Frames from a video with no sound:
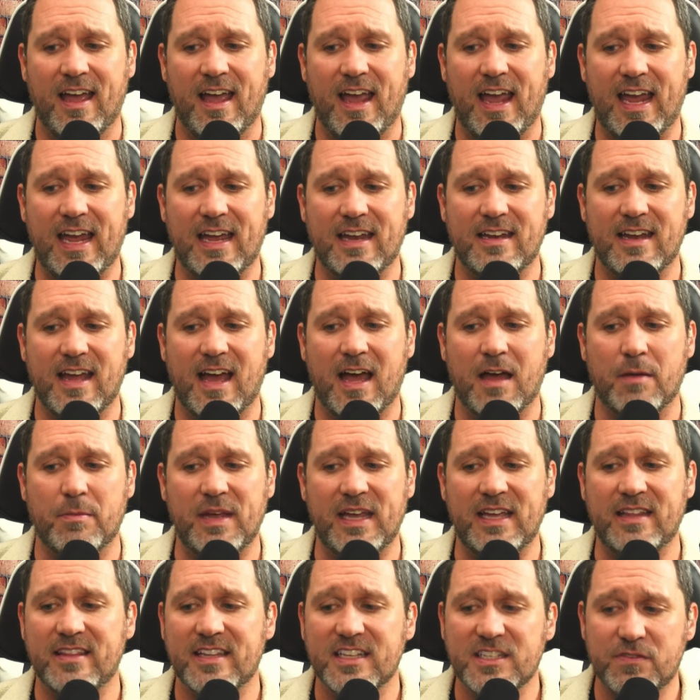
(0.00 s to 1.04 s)
And
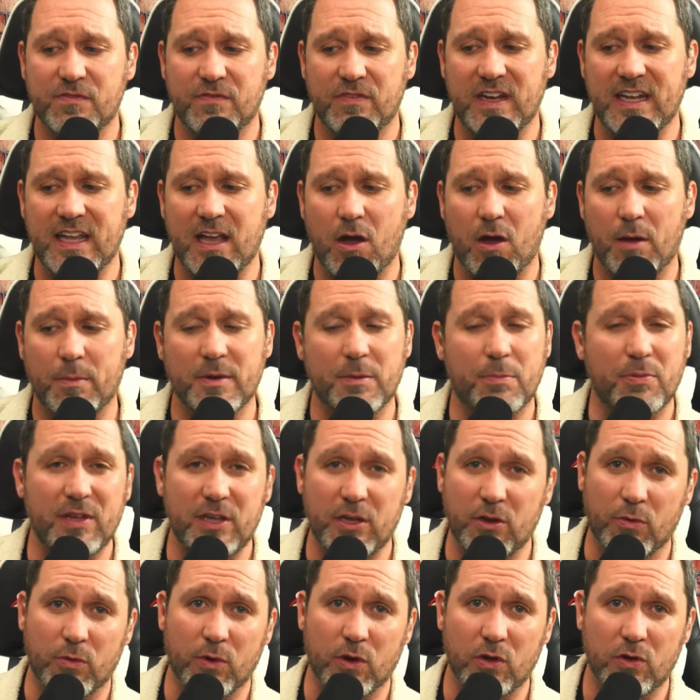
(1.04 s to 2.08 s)
in this video, I'm going to play
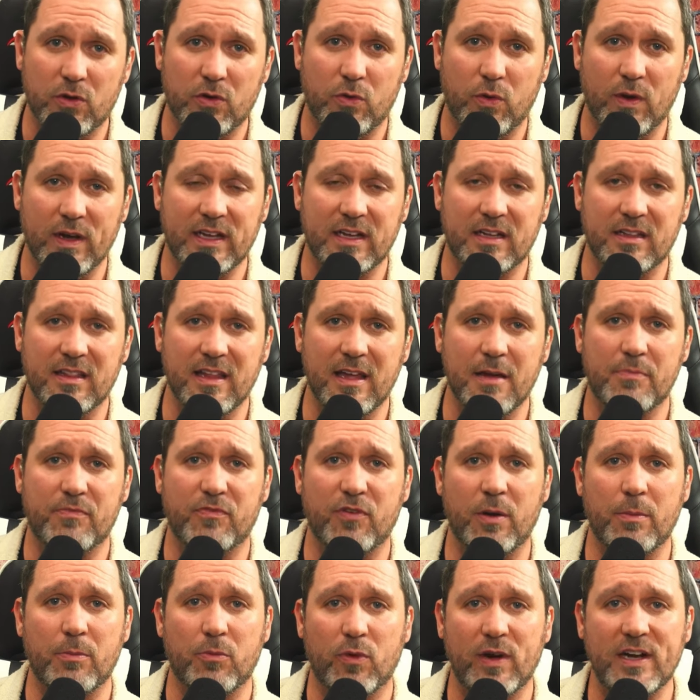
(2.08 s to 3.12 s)
you a real quick clip
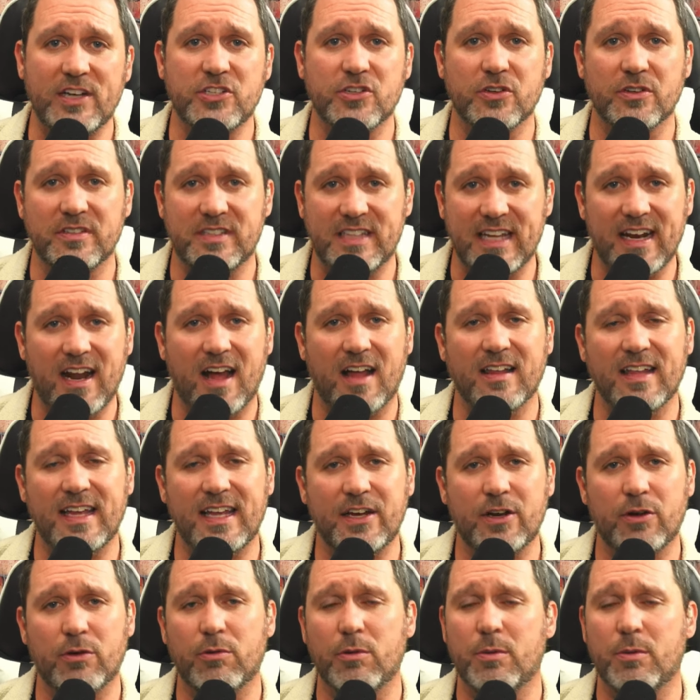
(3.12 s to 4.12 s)
from Rachel Denhollander.